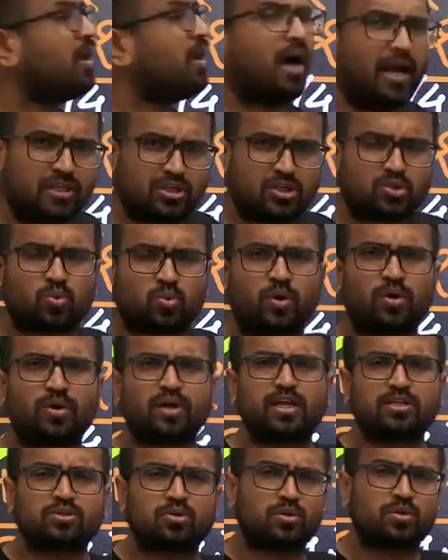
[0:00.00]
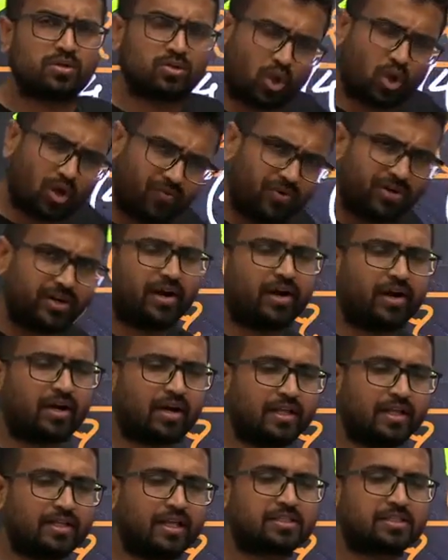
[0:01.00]
I just want you guys to solve it
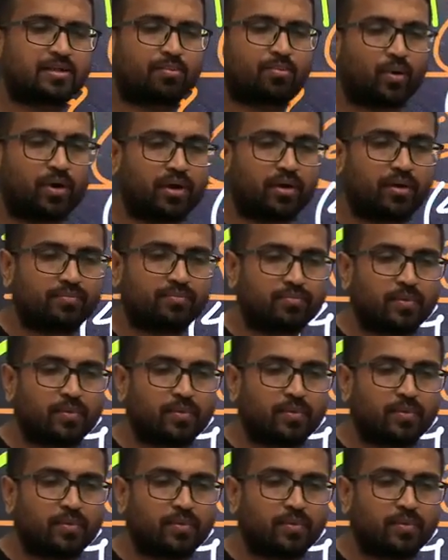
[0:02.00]
directly. That's the point.